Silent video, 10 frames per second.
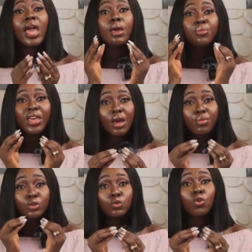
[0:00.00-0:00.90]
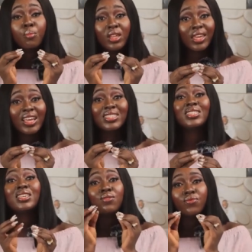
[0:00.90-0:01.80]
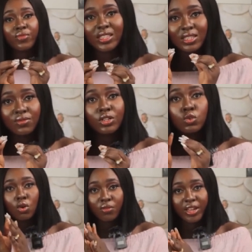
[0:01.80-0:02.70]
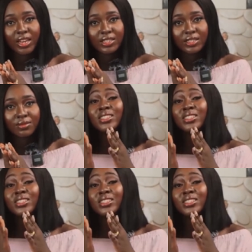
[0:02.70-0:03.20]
and be able to communicate it effectively to your vendors.